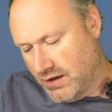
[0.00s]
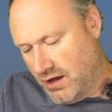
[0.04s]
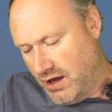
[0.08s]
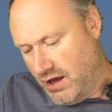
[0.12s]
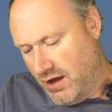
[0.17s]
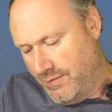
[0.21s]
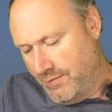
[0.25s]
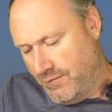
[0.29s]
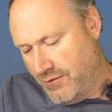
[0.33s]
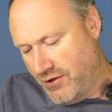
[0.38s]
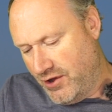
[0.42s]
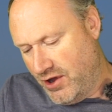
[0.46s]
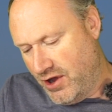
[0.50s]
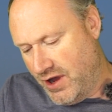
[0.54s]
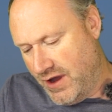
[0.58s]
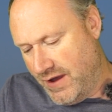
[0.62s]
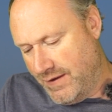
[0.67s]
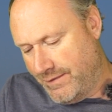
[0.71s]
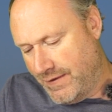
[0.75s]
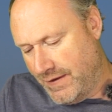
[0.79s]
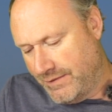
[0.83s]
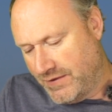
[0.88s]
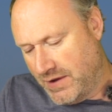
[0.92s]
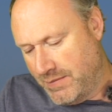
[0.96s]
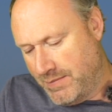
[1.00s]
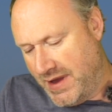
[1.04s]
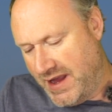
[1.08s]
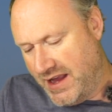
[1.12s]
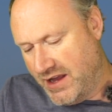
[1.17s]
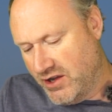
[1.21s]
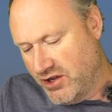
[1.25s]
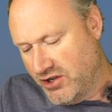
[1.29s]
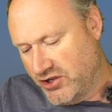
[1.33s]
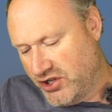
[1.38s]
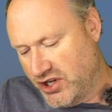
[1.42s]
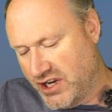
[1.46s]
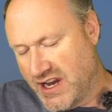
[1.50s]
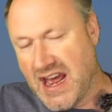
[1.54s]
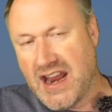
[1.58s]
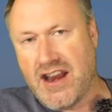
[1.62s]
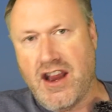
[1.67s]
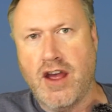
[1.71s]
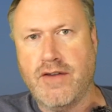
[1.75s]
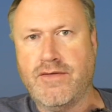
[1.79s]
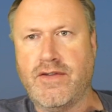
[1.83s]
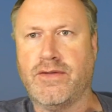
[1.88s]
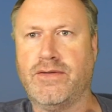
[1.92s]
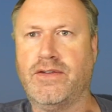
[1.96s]
30 and 50 metres, you can
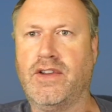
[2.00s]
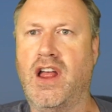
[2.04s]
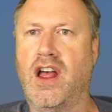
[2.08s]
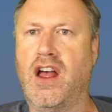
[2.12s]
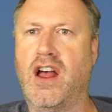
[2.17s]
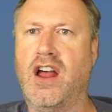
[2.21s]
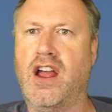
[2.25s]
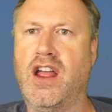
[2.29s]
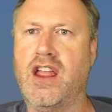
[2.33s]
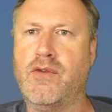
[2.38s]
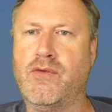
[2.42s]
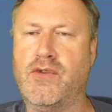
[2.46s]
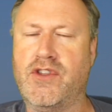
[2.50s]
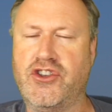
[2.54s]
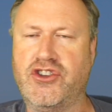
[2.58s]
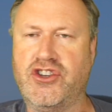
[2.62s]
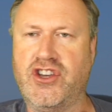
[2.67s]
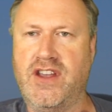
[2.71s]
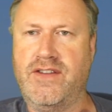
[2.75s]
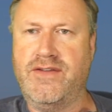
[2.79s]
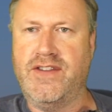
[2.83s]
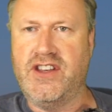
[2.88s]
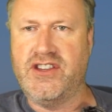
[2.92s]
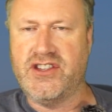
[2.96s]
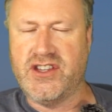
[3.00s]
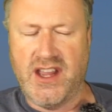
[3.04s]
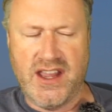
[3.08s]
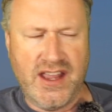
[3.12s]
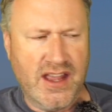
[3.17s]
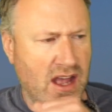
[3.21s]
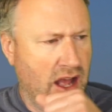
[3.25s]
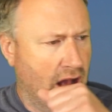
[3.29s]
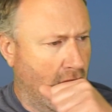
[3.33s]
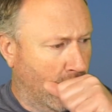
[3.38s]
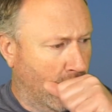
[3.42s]
overfly with a GVC.